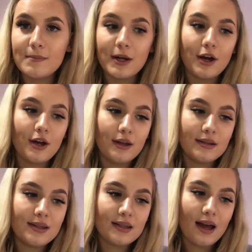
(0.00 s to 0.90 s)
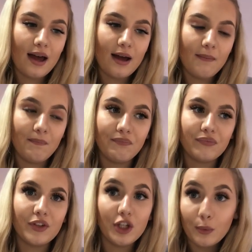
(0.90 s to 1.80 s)
because
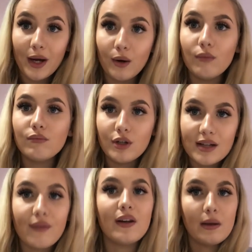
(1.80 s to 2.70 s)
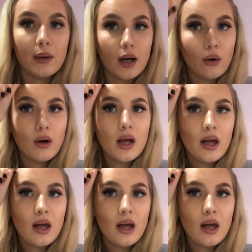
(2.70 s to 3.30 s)
you will, you definitely will.